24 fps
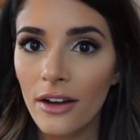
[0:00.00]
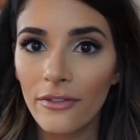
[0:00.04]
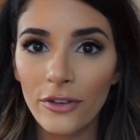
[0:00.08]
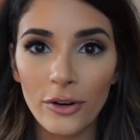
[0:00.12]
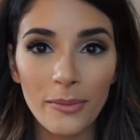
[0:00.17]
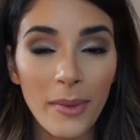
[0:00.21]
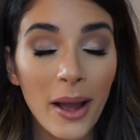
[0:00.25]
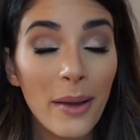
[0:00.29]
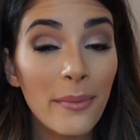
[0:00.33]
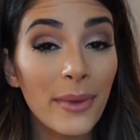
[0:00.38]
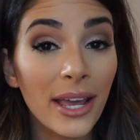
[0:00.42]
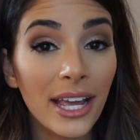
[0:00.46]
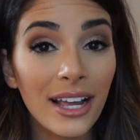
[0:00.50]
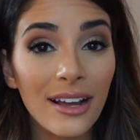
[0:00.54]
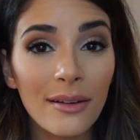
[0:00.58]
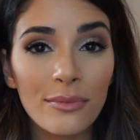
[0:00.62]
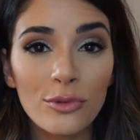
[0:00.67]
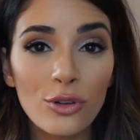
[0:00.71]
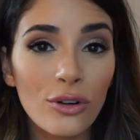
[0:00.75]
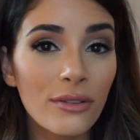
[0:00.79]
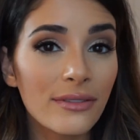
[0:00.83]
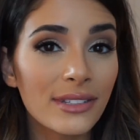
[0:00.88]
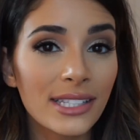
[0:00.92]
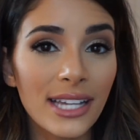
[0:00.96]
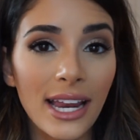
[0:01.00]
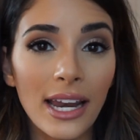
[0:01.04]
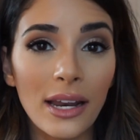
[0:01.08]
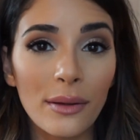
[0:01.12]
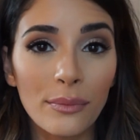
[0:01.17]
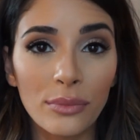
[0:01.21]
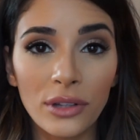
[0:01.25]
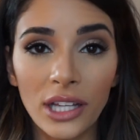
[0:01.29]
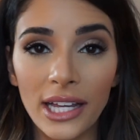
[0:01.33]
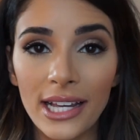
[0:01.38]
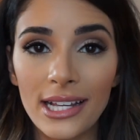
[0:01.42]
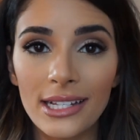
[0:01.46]
For my makeup to have stayed
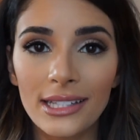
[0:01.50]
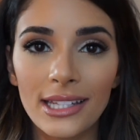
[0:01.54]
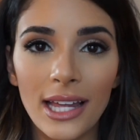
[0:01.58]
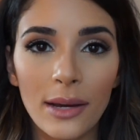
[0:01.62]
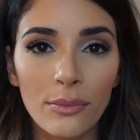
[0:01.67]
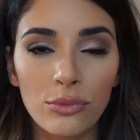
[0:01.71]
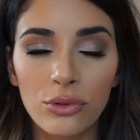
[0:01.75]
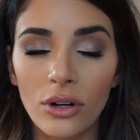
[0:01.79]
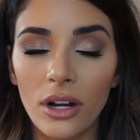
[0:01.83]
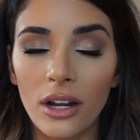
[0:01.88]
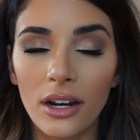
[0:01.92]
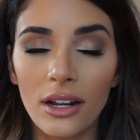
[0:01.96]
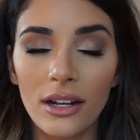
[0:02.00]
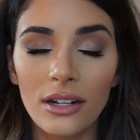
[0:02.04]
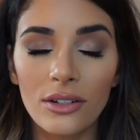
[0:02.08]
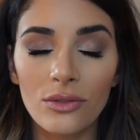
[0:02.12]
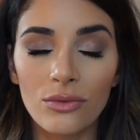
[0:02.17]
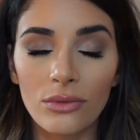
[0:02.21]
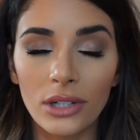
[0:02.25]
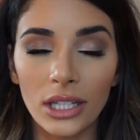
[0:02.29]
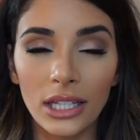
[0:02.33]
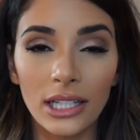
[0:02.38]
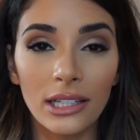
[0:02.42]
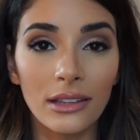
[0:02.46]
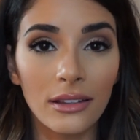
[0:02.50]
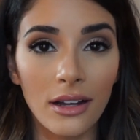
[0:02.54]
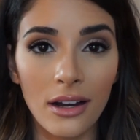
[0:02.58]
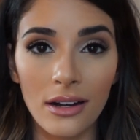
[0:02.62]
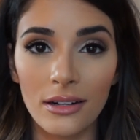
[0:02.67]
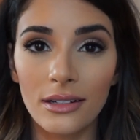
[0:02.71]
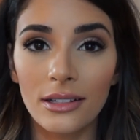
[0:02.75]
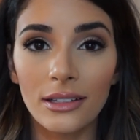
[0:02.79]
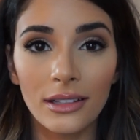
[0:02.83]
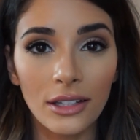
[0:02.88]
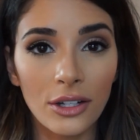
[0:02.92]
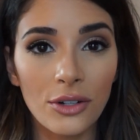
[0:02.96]
in place, that product really
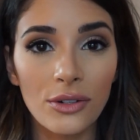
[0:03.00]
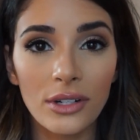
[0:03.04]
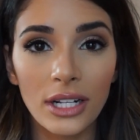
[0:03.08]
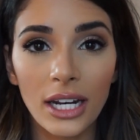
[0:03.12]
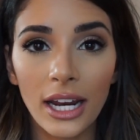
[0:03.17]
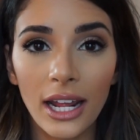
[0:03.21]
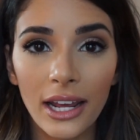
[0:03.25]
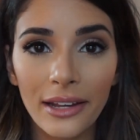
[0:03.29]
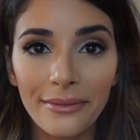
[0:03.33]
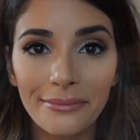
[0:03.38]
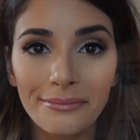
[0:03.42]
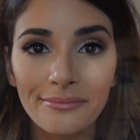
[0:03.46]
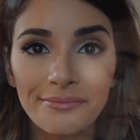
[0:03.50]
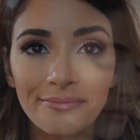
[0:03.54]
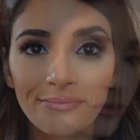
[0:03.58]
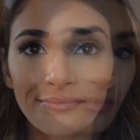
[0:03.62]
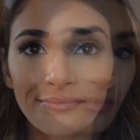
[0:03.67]
locked and loaded it.